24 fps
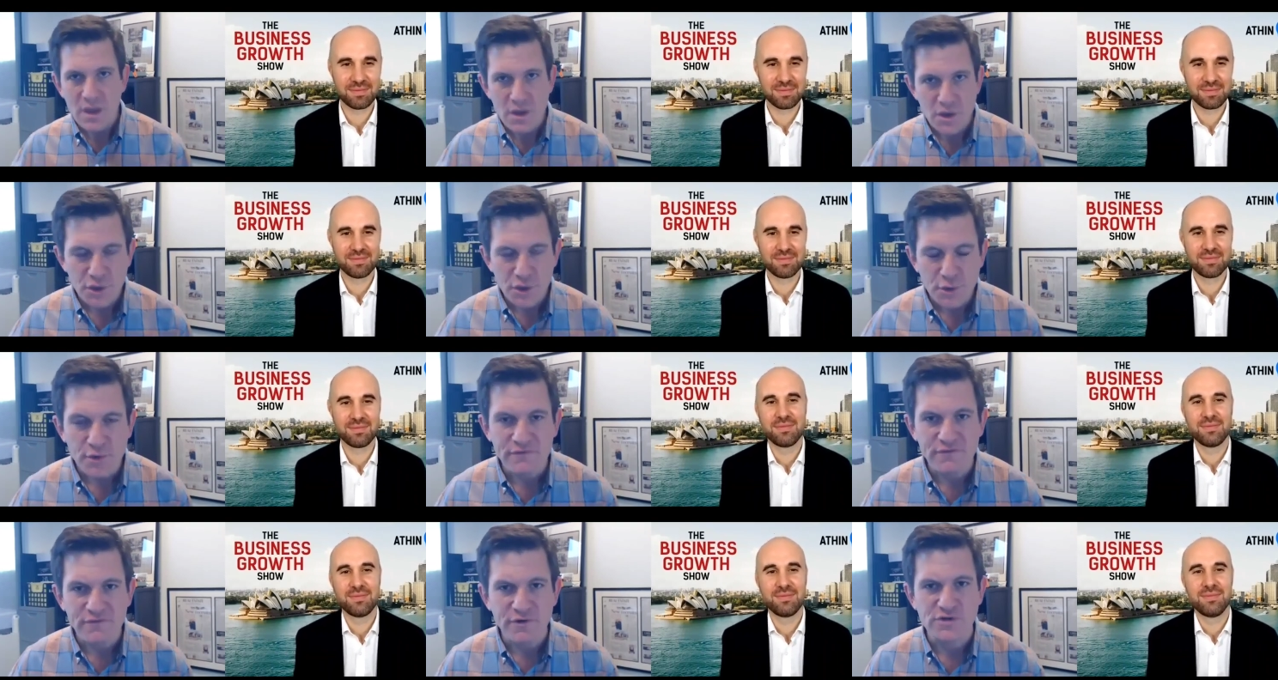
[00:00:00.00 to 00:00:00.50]

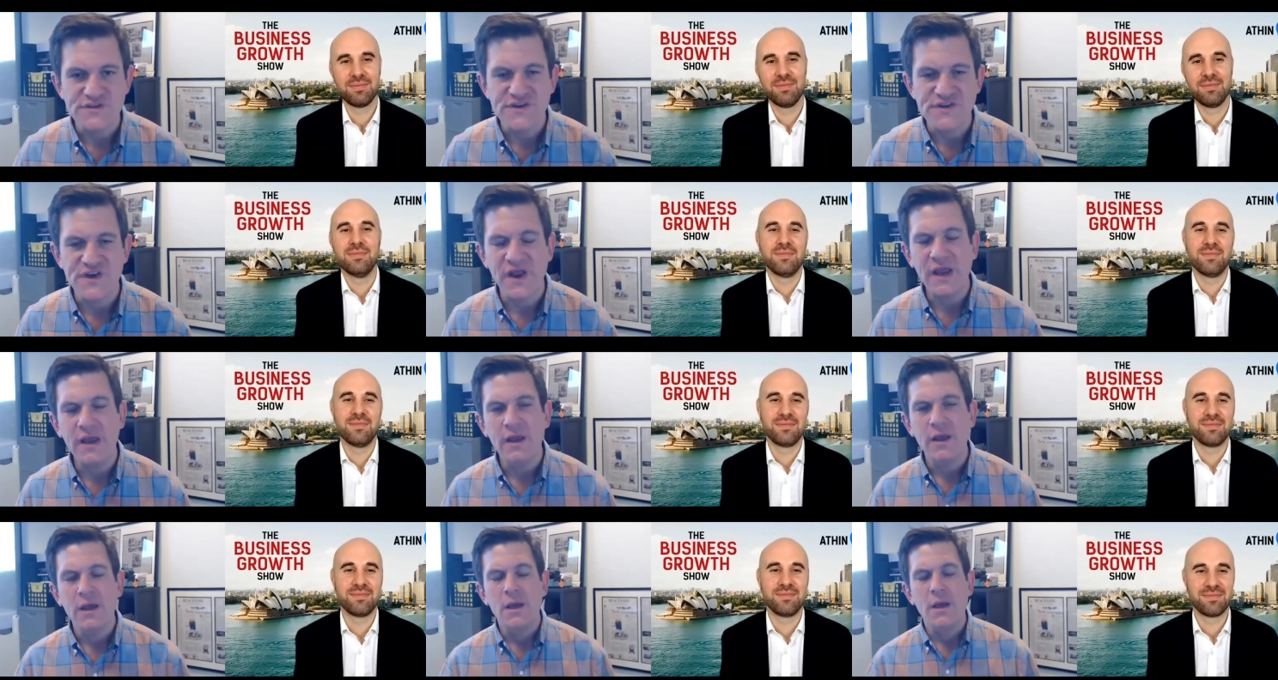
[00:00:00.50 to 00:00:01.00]

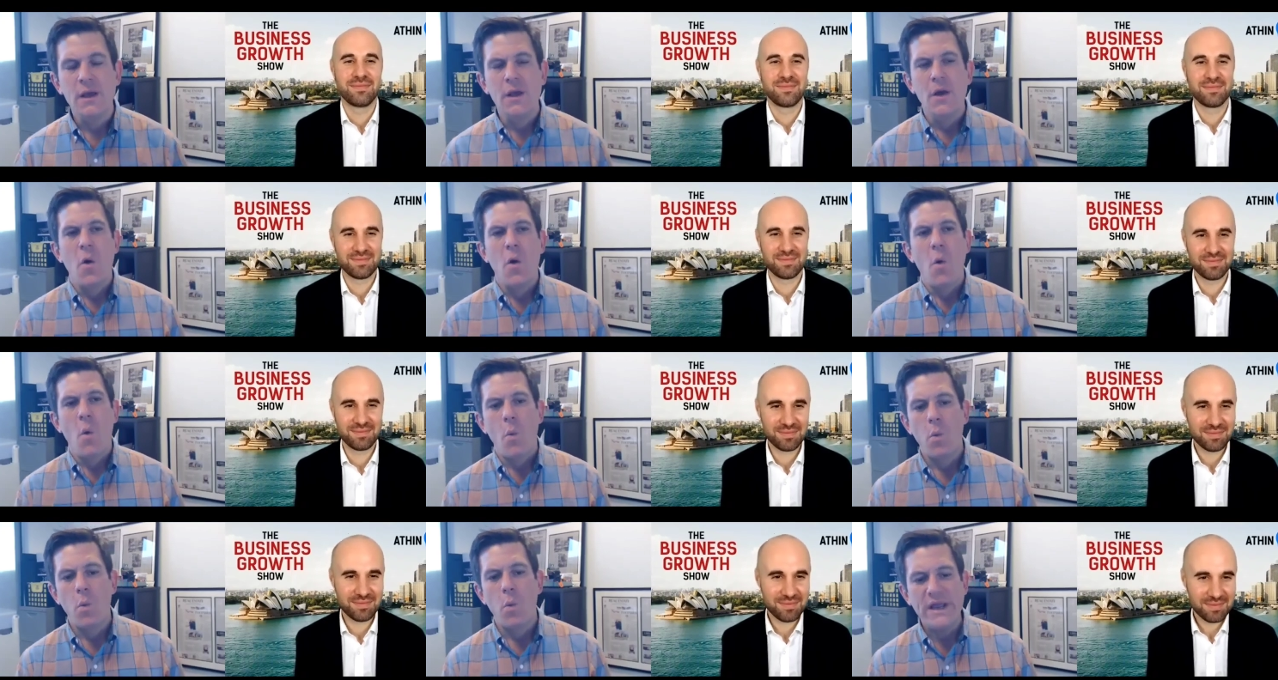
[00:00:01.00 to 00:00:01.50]
Speaker 1: university,
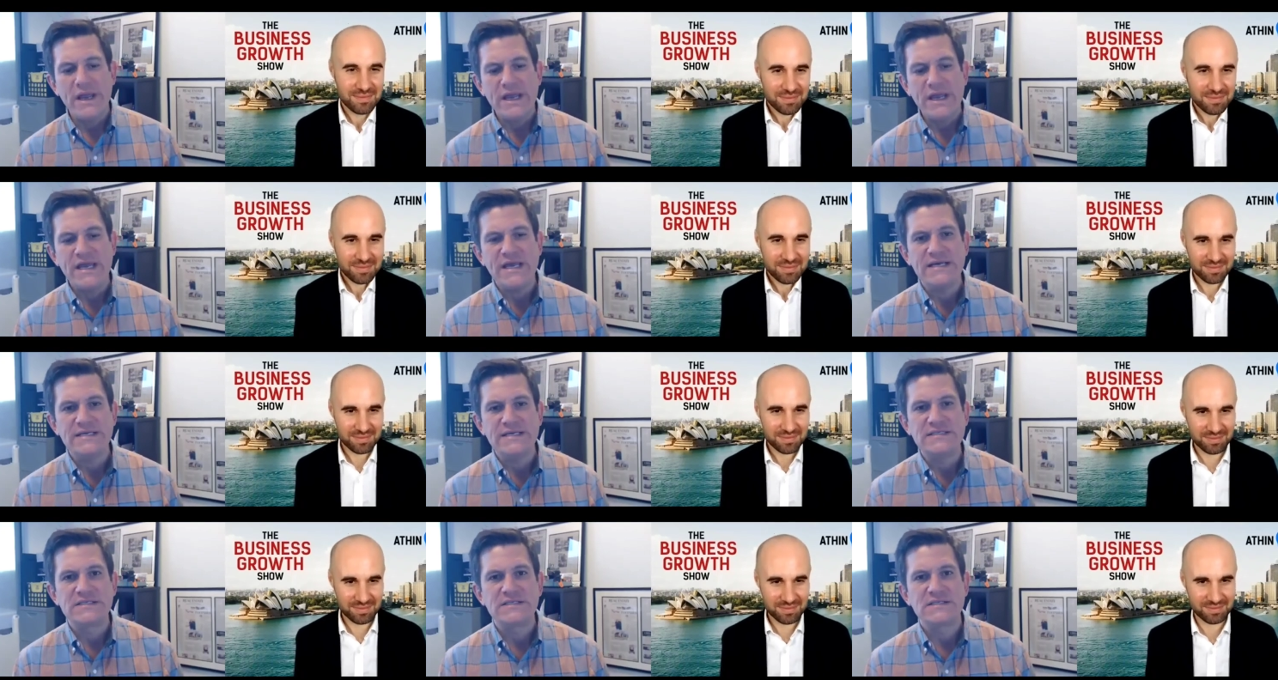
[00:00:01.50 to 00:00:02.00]

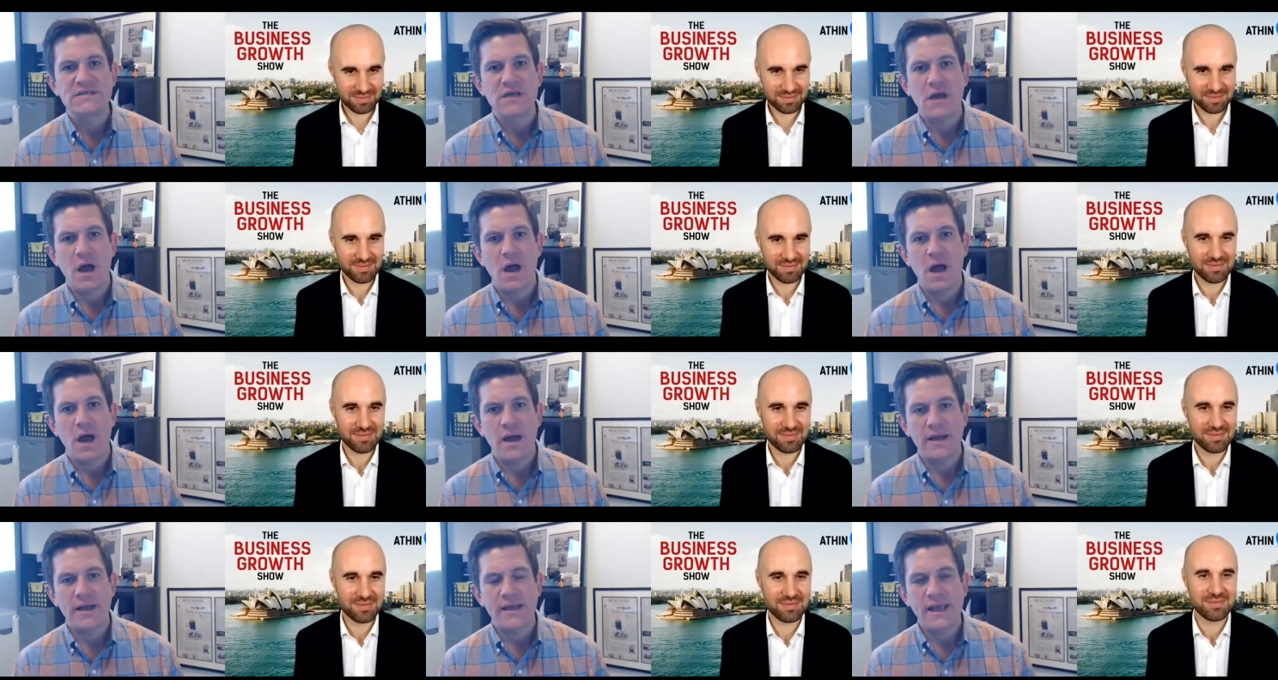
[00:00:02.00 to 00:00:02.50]
is
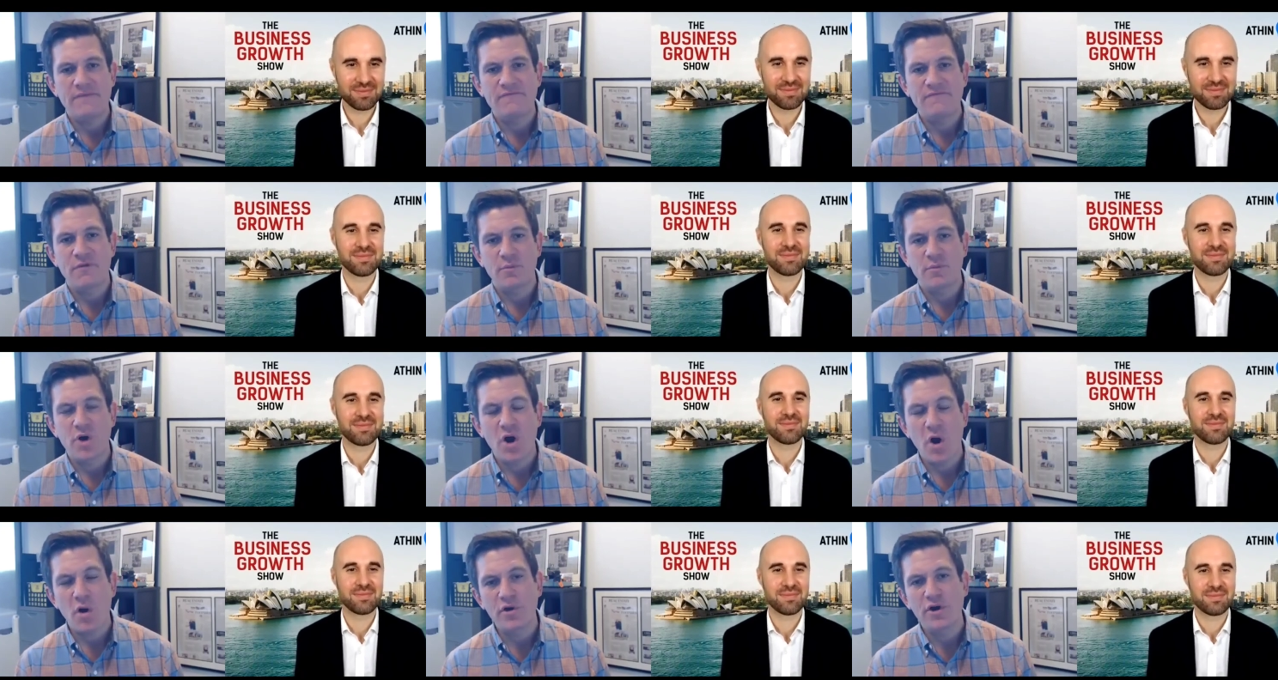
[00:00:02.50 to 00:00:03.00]
uh,
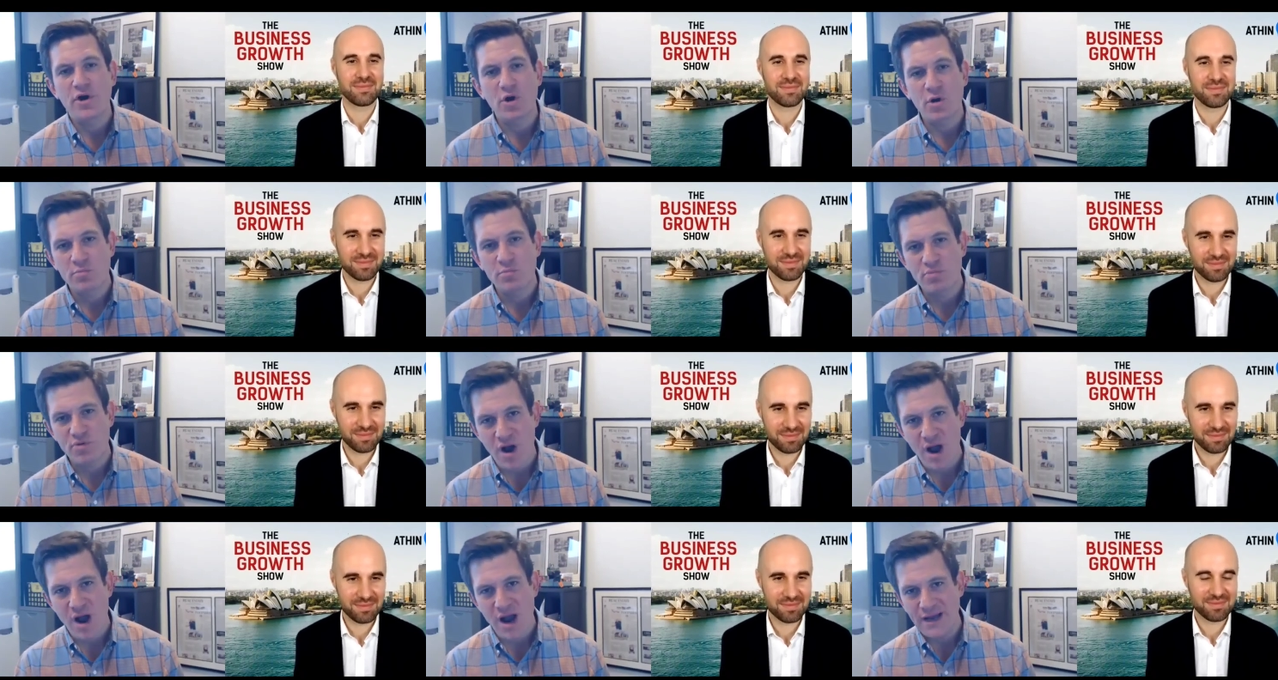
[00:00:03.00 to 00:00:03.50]
came from Conan
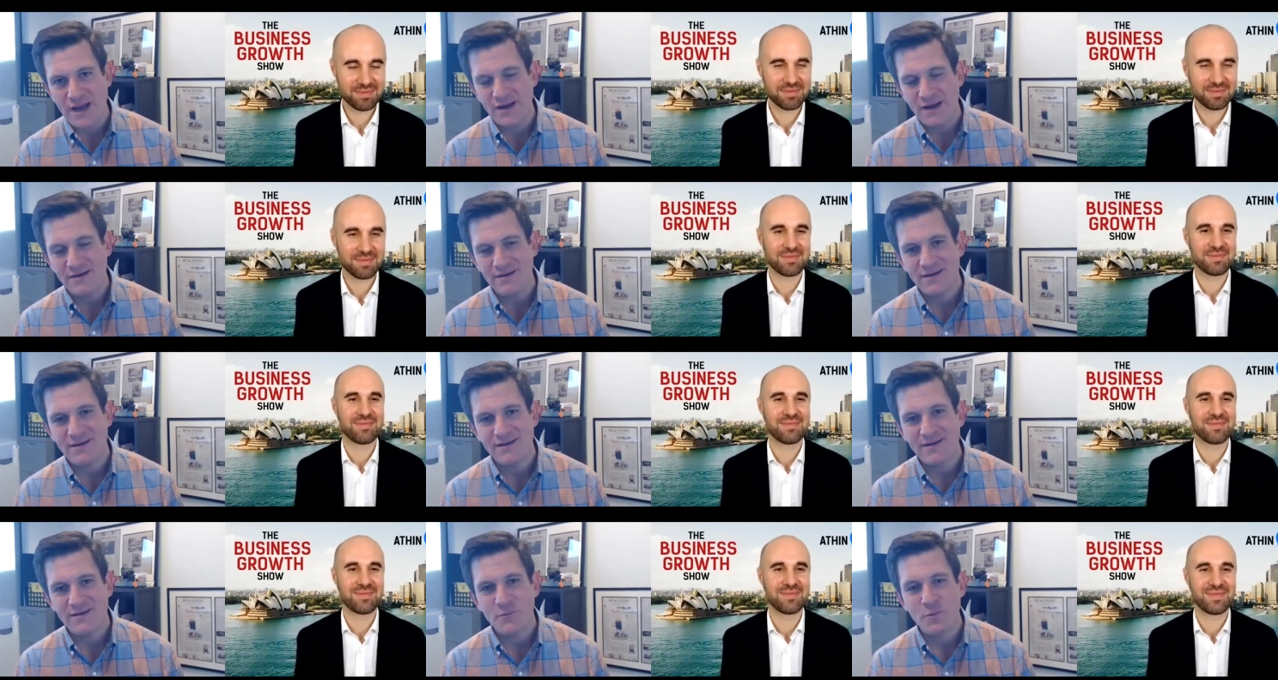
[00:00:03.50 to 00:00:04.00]

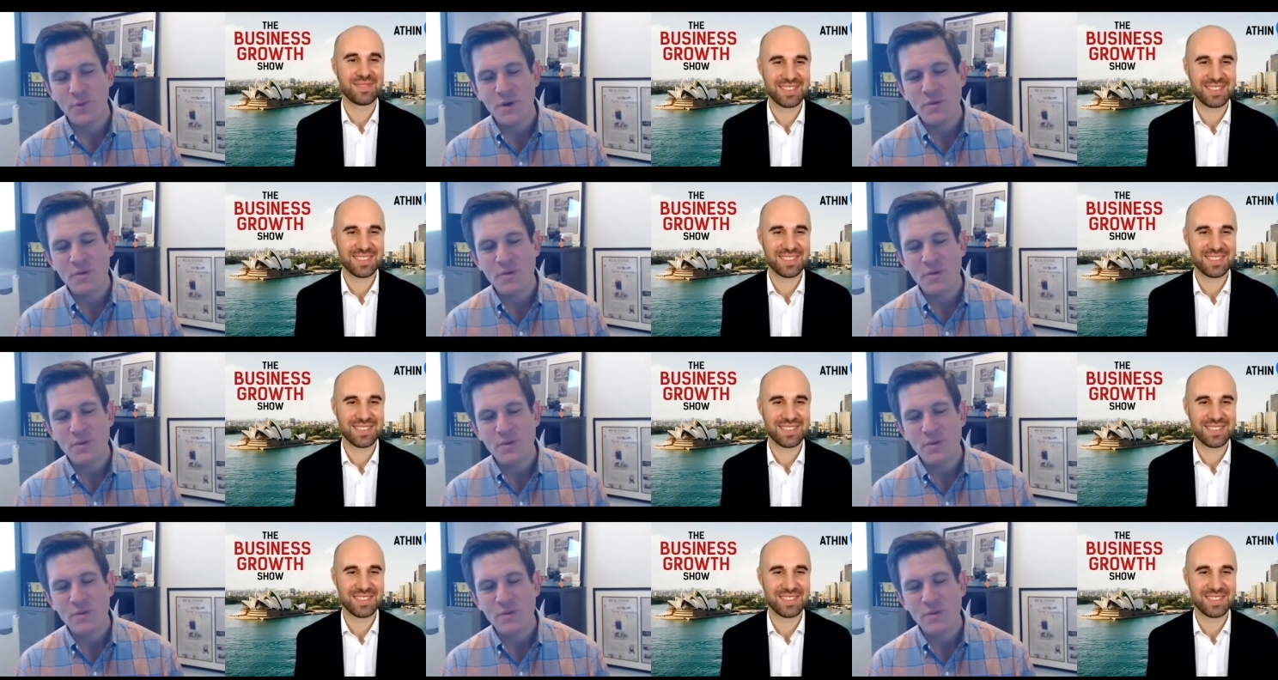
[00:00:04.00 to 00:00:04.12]
O'Brien.